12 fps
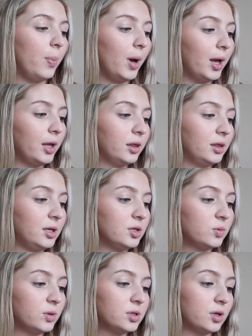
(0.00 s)
but
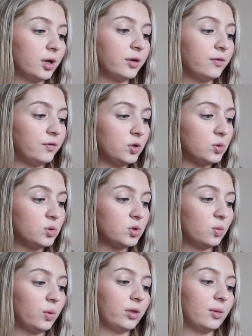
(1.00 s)
these ones are
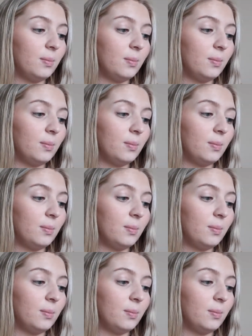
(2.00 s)
infused with